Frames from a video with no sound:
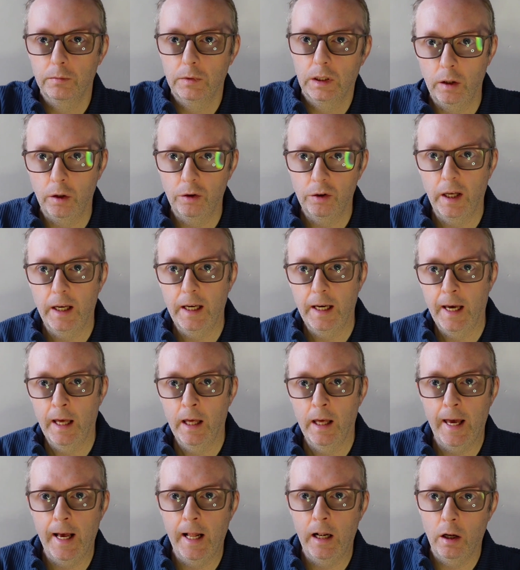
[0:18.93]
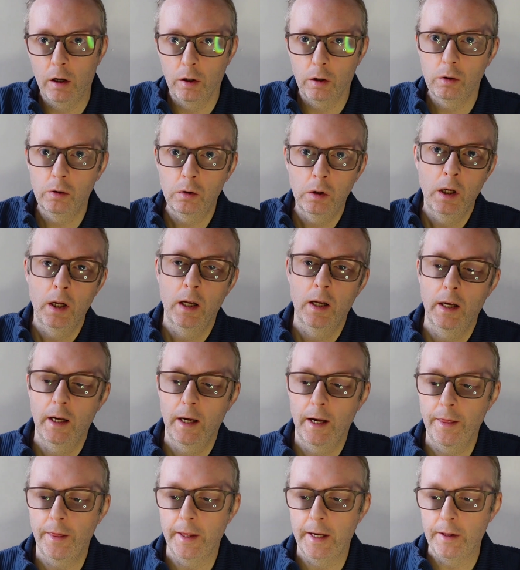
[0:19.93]
You say hello
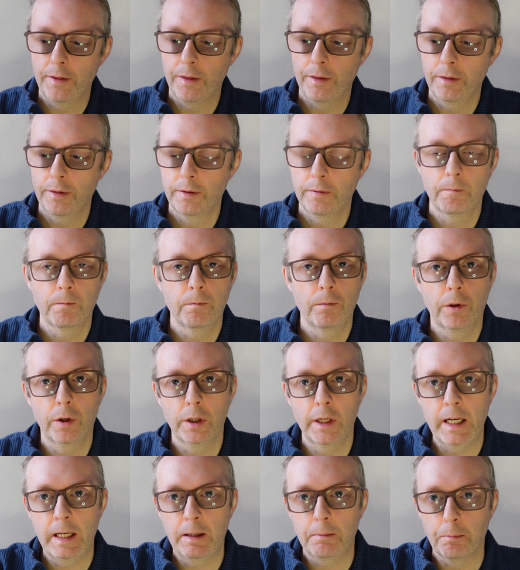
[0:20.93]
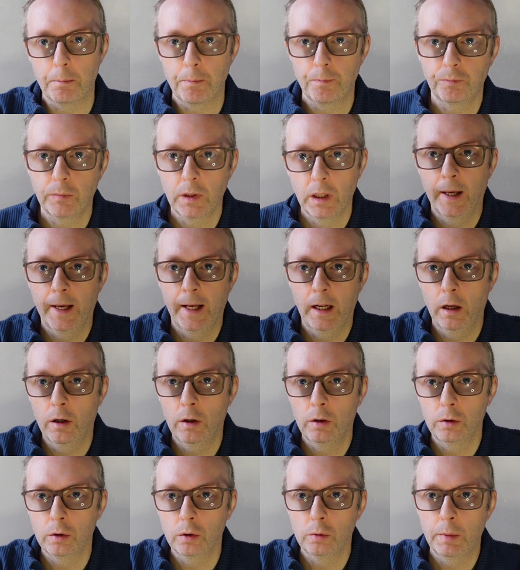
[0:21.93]
and then the name.
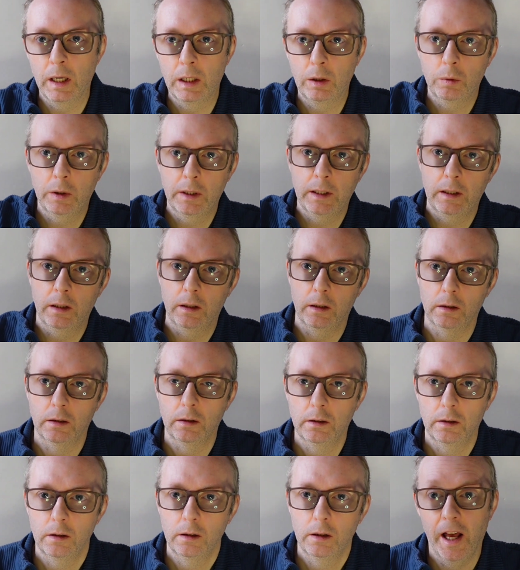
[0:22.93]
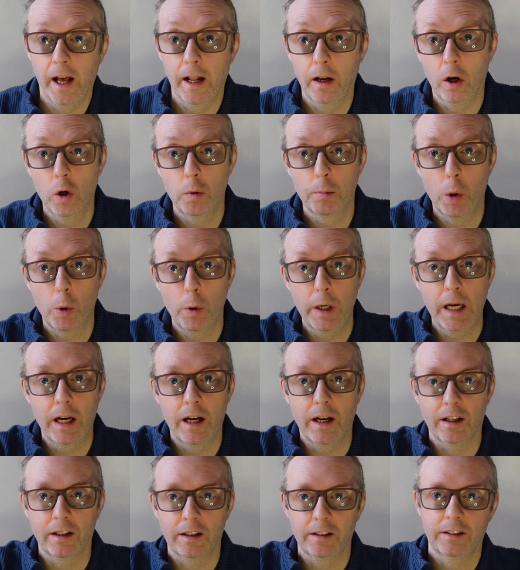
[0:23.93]
Hello, Manuel. Hello,
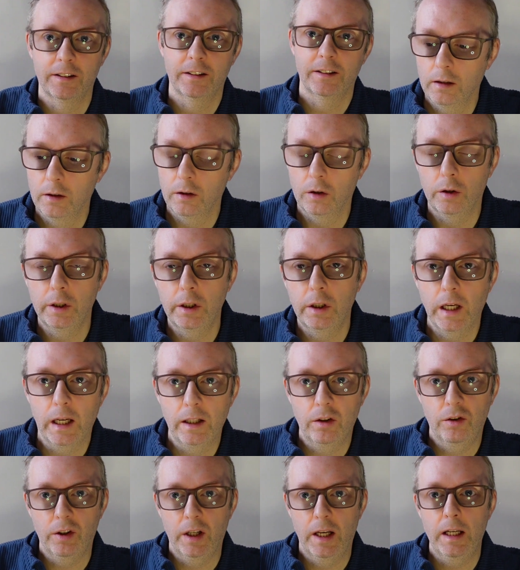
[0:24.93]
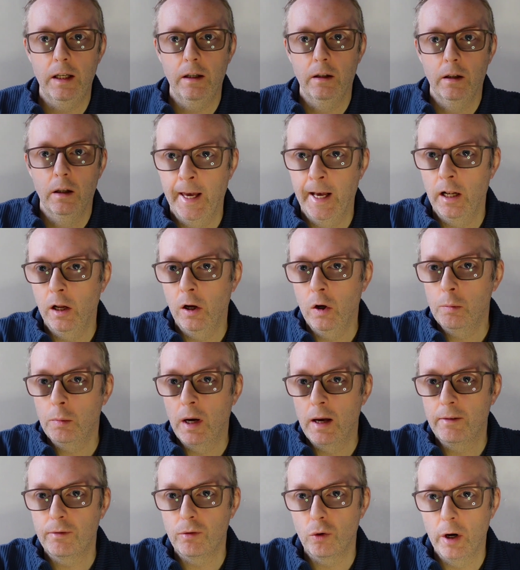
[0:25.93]
Maria. Or you can say hello,
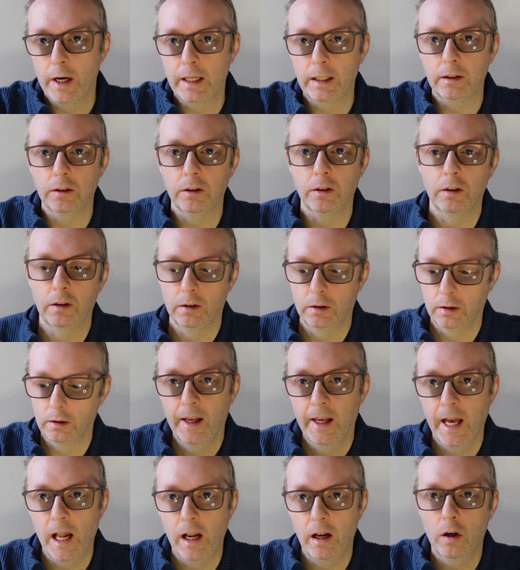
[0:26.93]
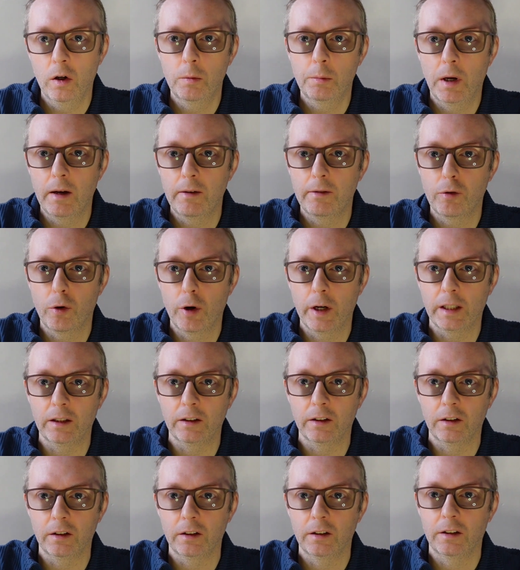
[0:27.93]
my friend. Hello, my
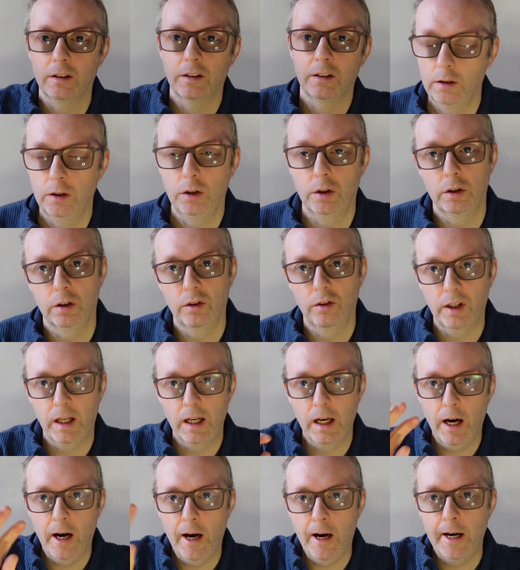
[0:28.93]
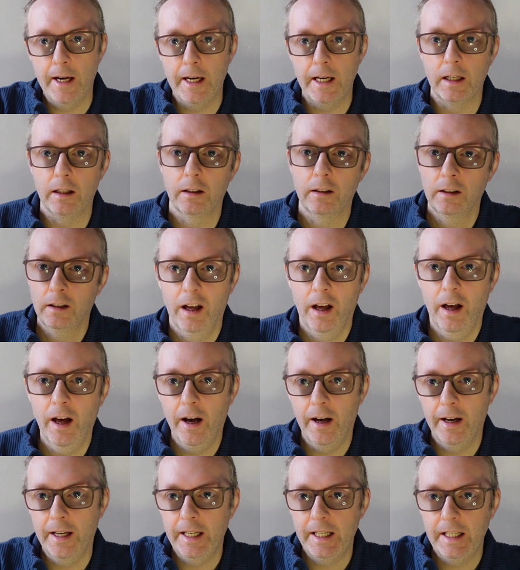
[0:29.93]
friend. You can say hi.
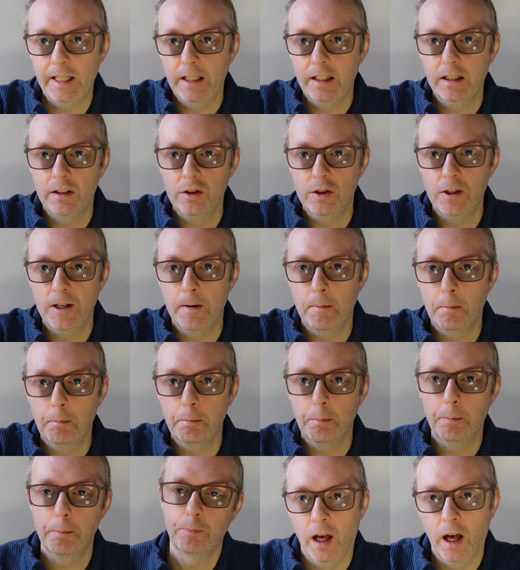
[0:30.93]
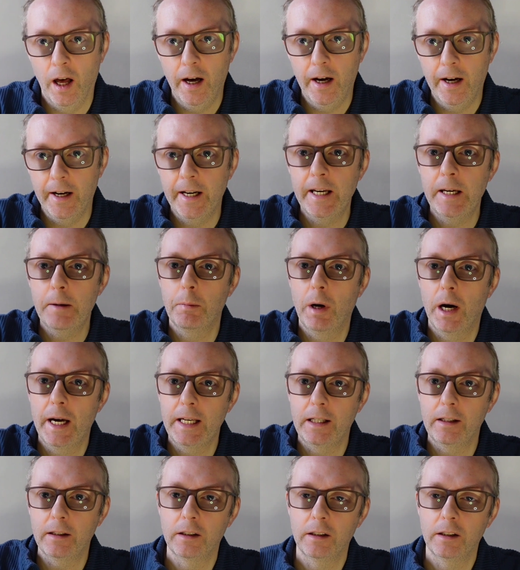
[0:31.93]
Hi, Jim. Hi,
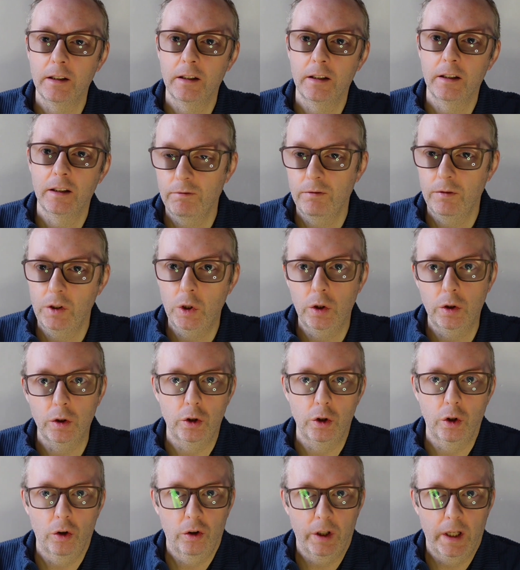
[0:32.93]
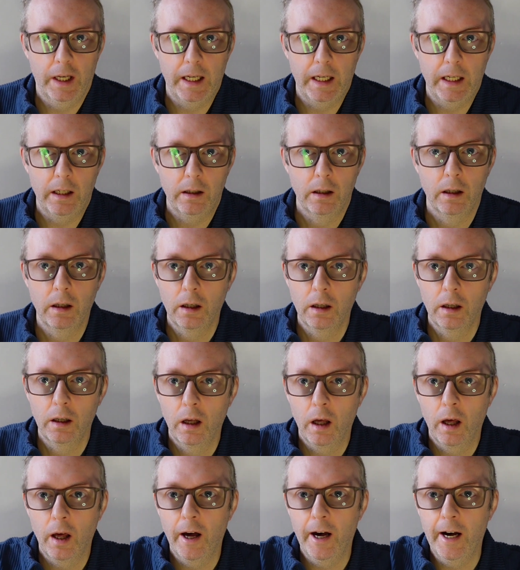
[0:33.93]
Mike. You could just say,
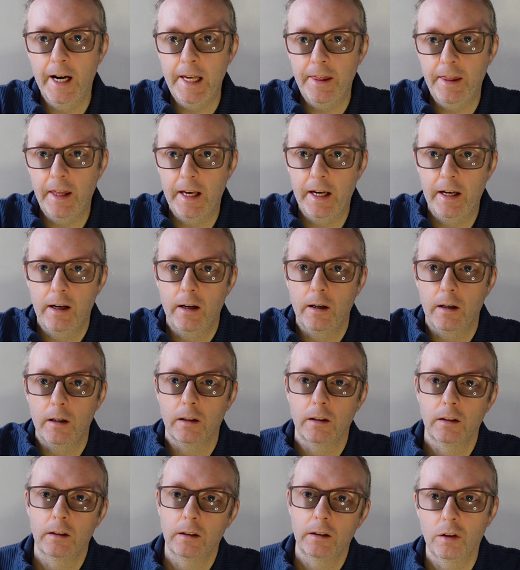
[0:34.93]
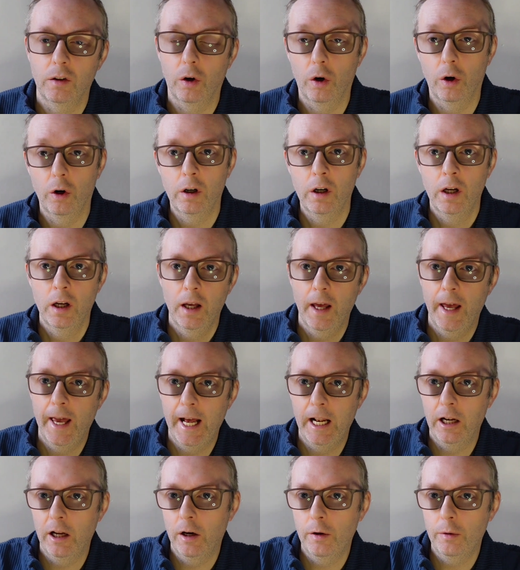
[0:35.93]
hi there, or
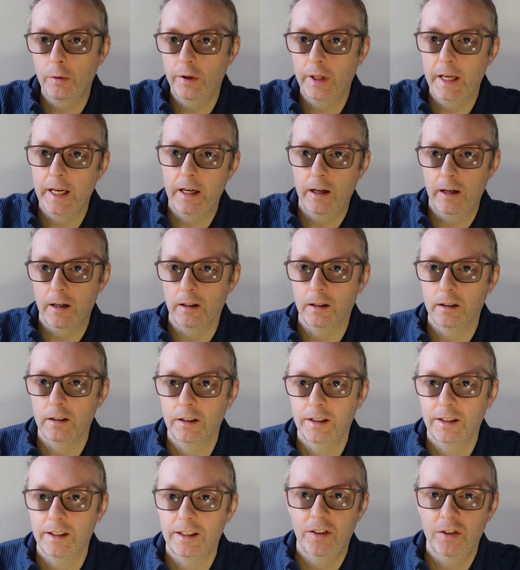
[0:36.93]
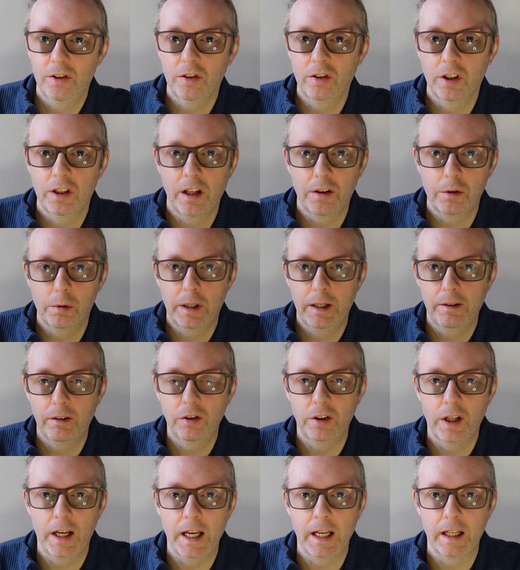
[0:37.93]
hello there. It's just another way of
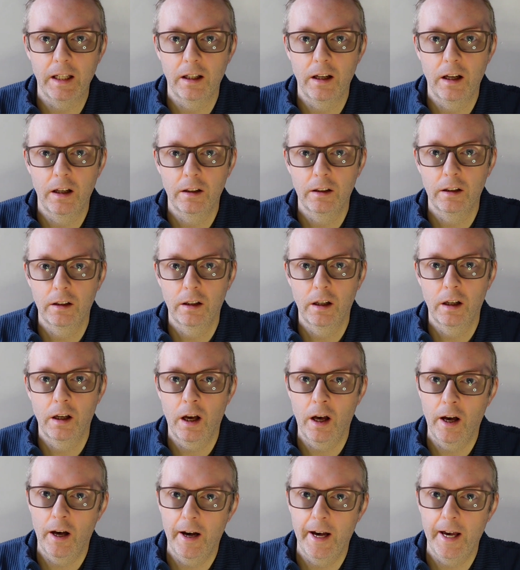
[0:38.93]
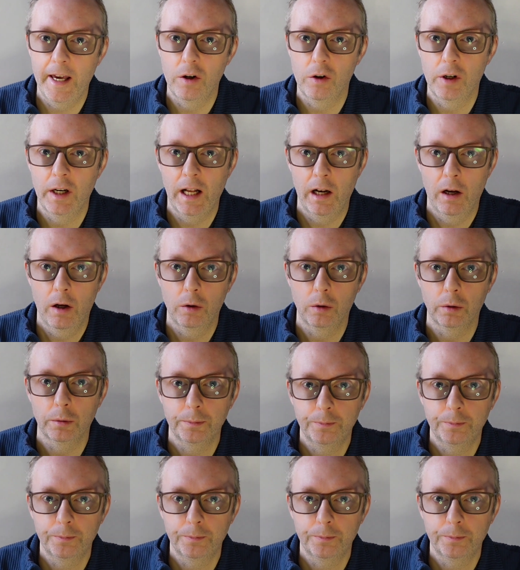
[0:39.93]
saying hi or hello.